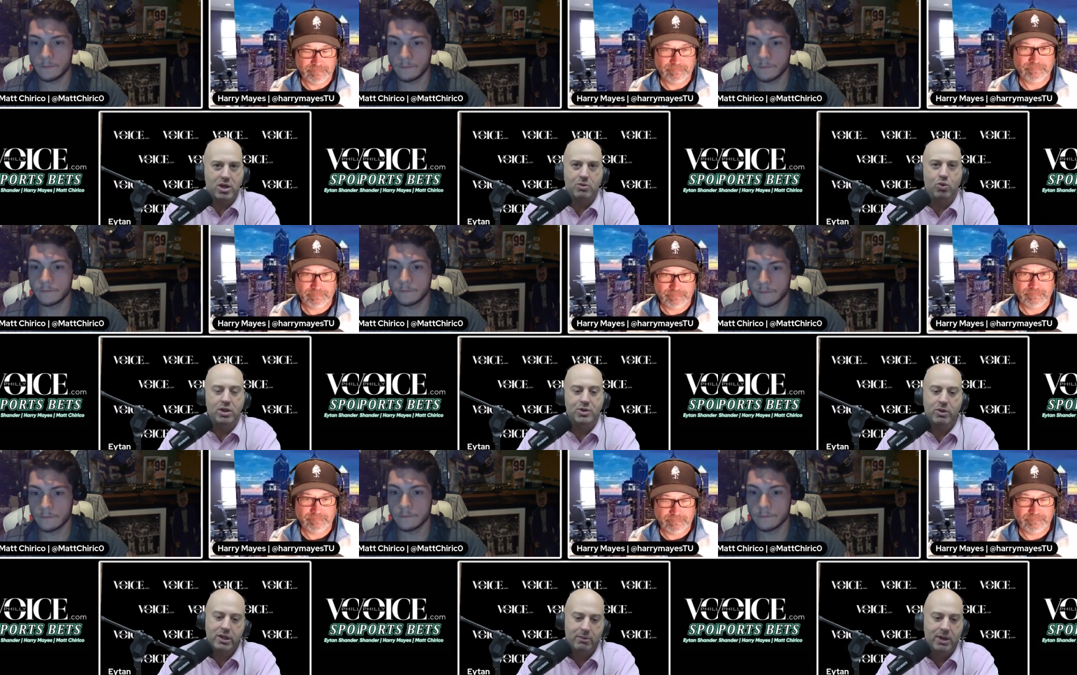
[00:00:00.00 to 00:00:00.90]
Speaker 1: on ones with
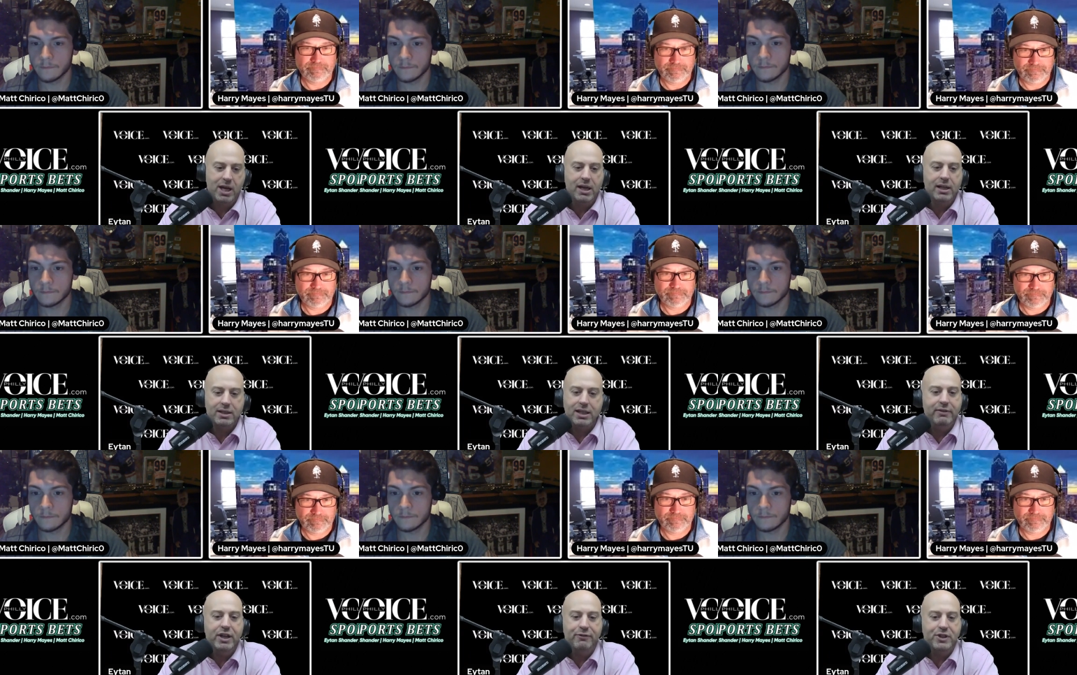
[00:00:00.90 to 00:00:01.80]
him,
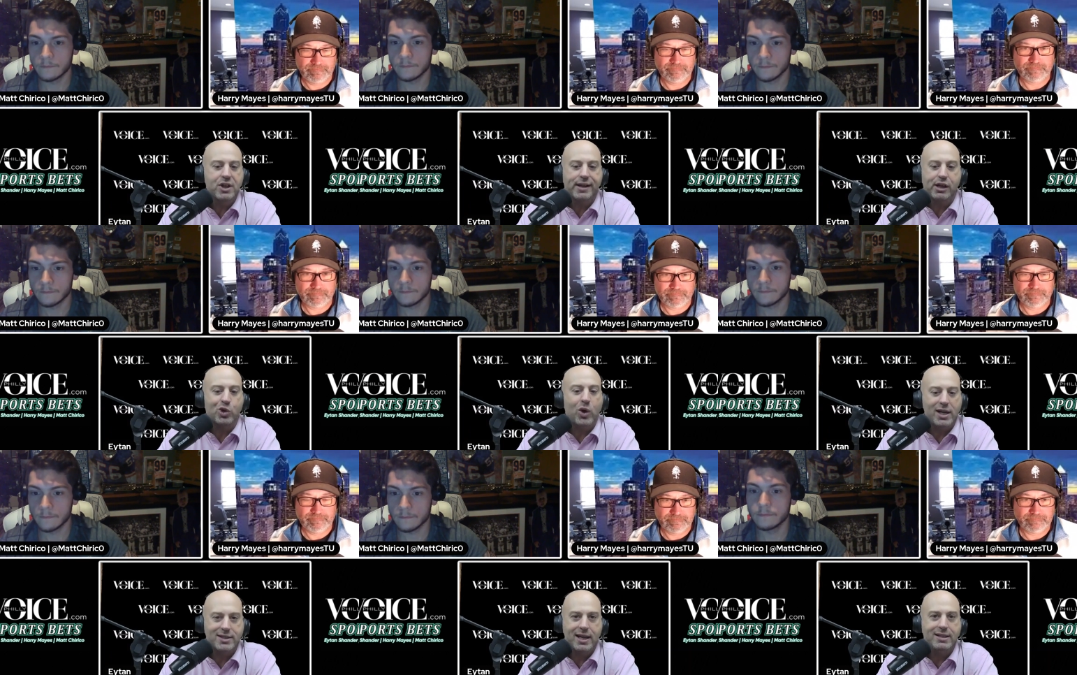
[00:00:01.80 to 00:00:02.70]
even if it's like a
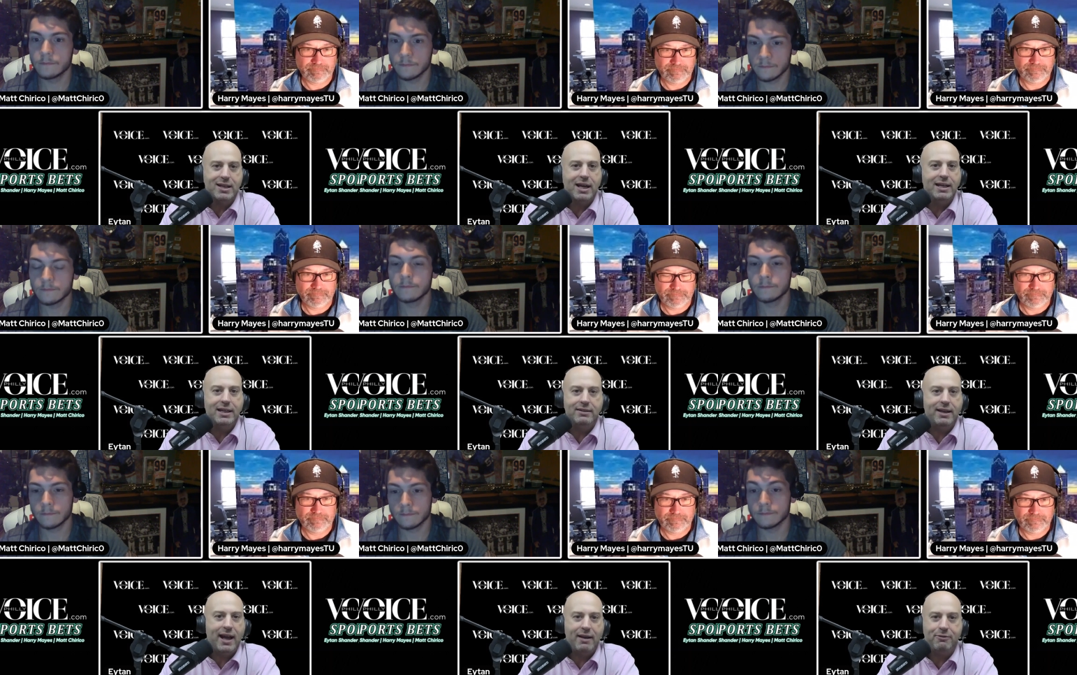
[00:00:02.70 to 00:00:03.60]
quasi tight end
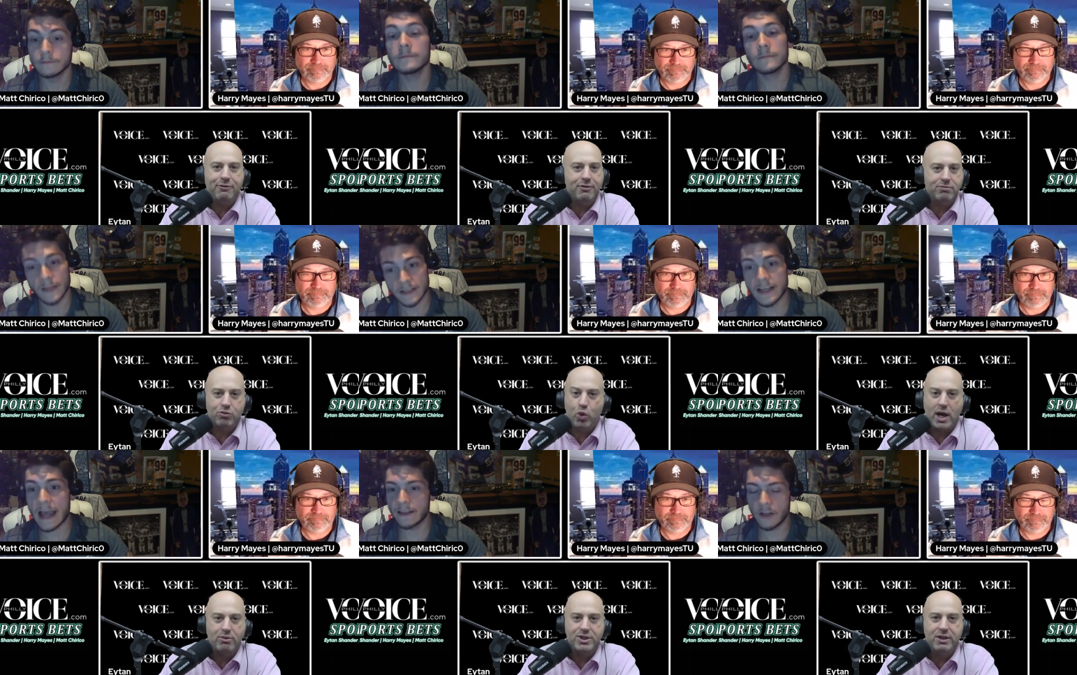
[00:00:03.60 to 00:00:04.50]
half
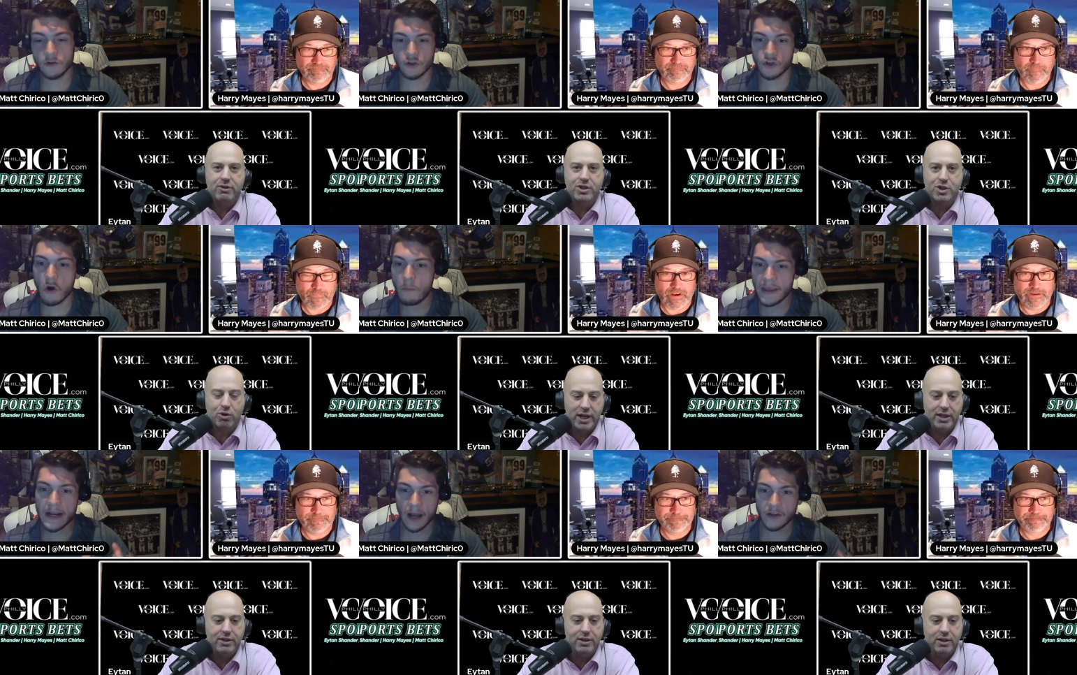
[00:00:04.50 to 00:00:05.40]
wide Exactly. They're so right.
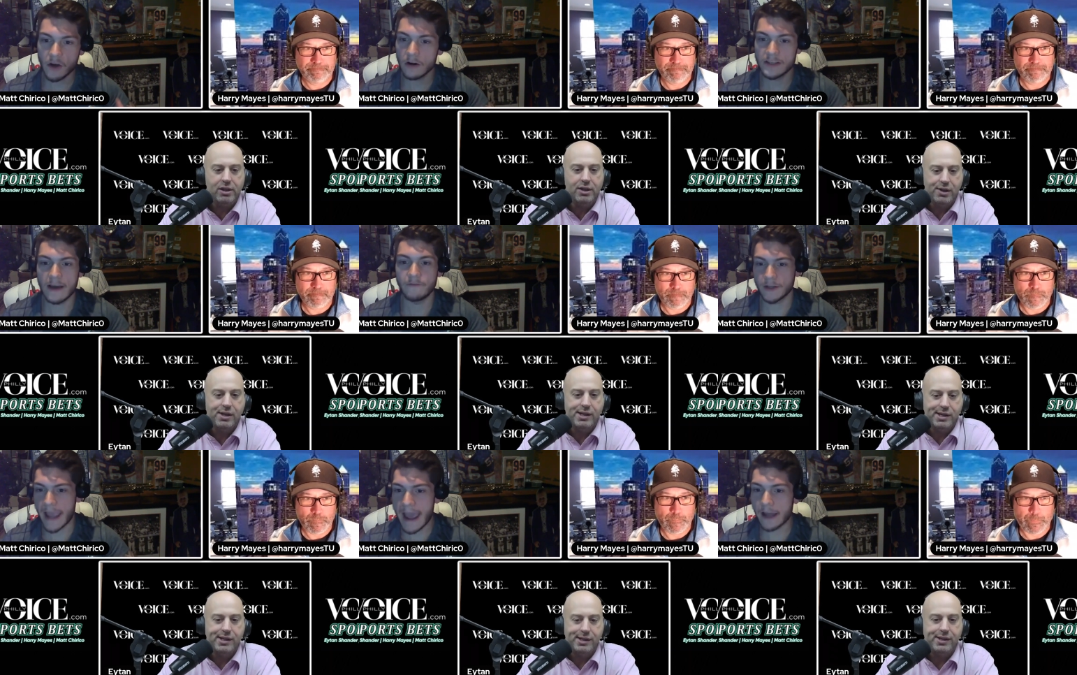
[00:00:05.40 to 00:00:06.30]
big on
Speaker 2: yards
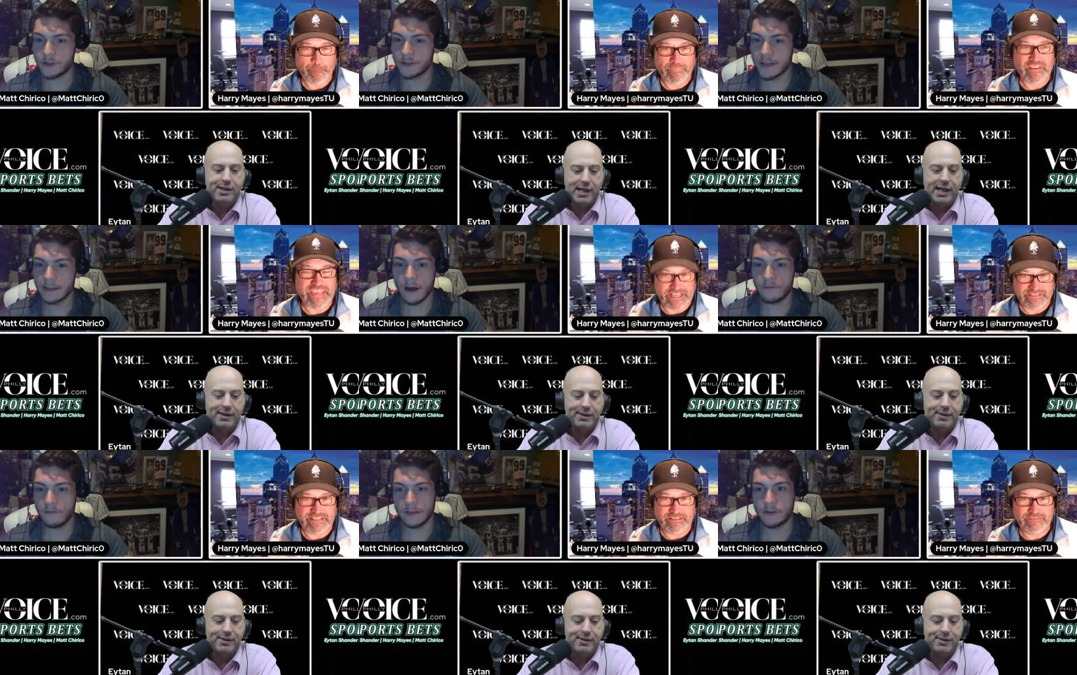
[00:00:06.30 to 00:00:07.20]
after catch. Yeah, yeah
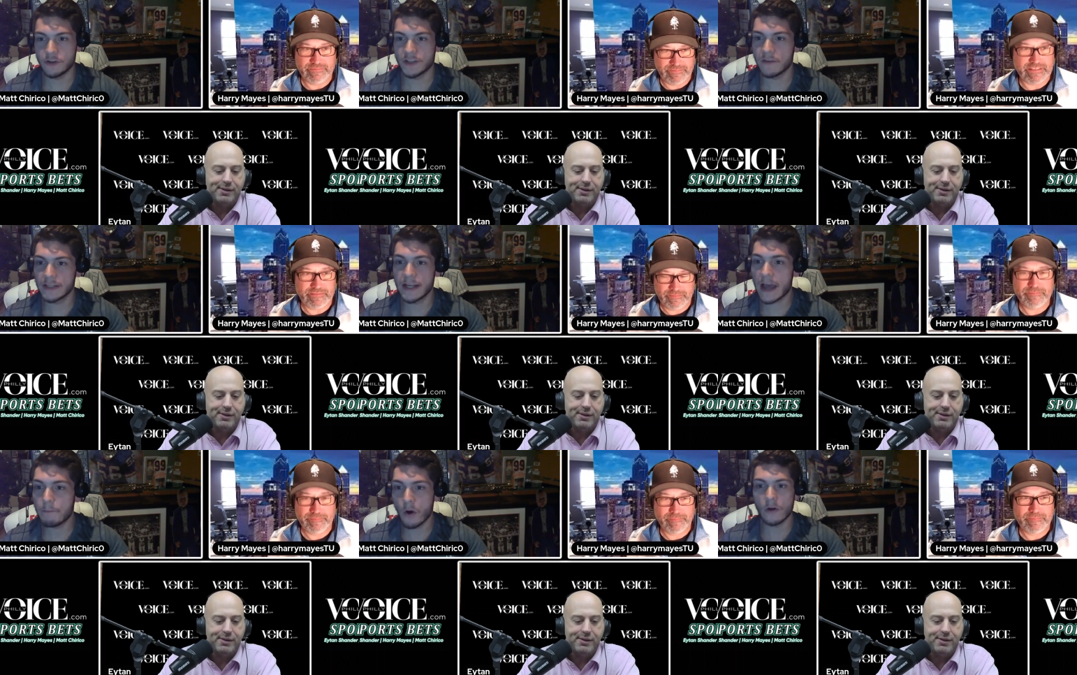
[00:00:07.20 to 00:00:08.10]
that, just giving the
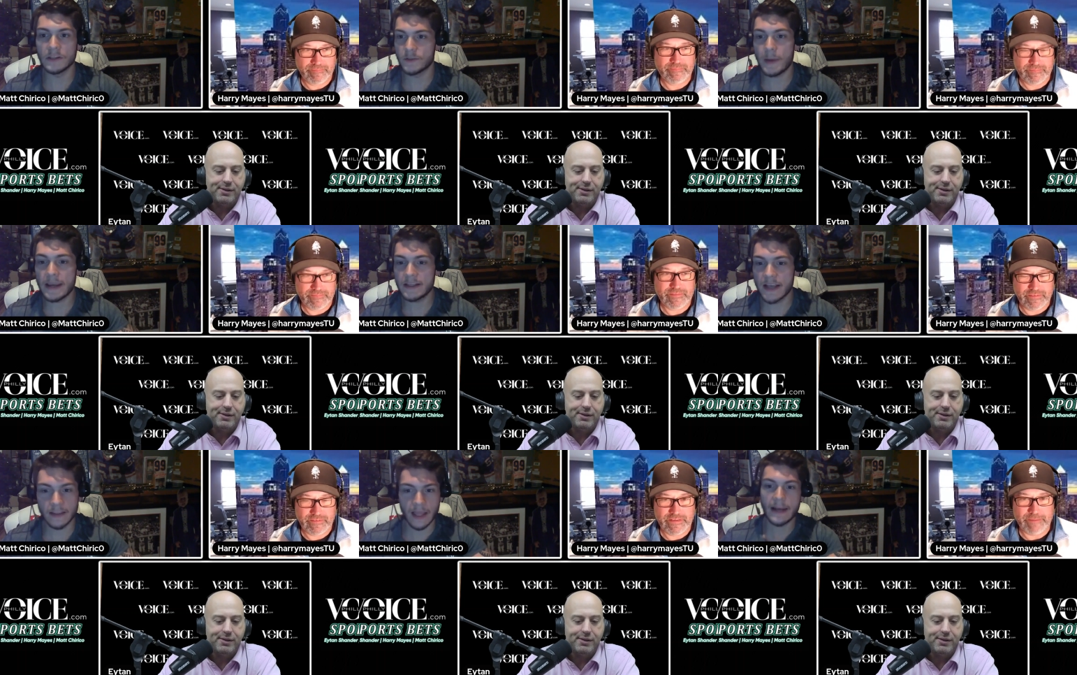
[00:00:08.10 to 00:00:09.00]
guy ball in space
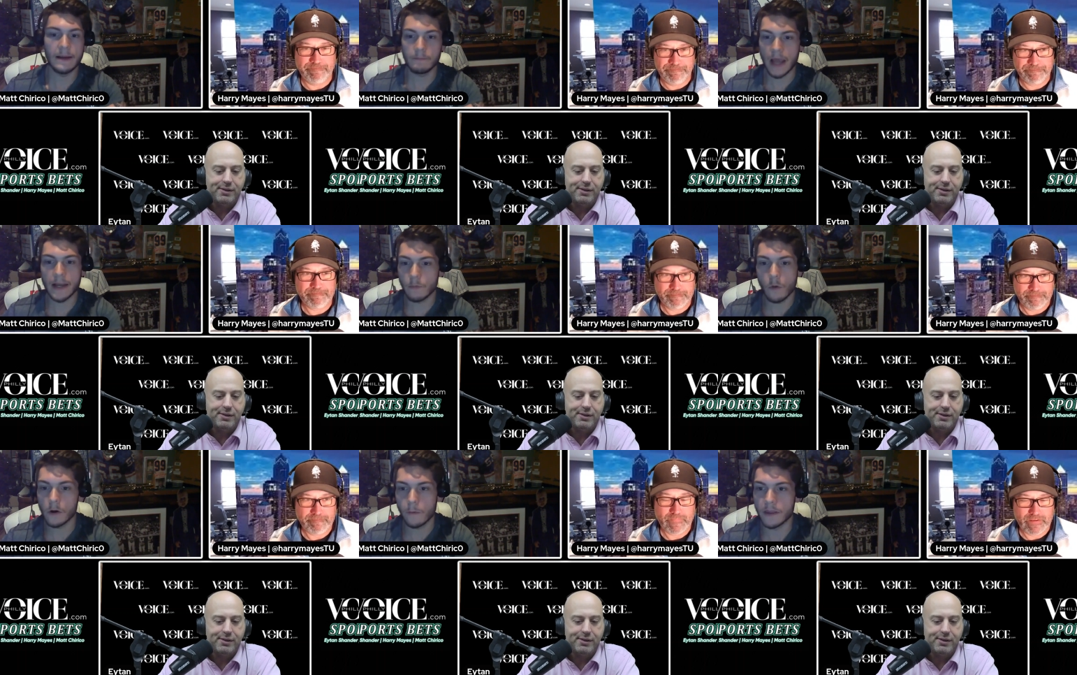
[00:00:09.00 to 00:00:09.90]
and yep. let him kind of
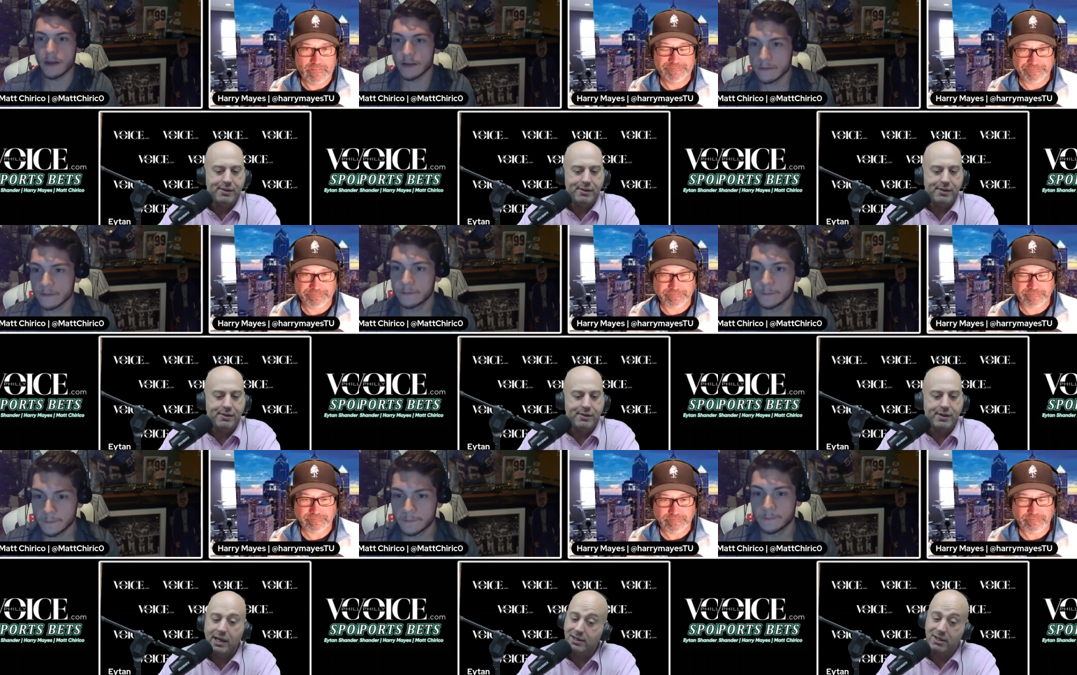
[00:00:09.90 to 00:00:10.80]
work with it.
Speaker 1: That's a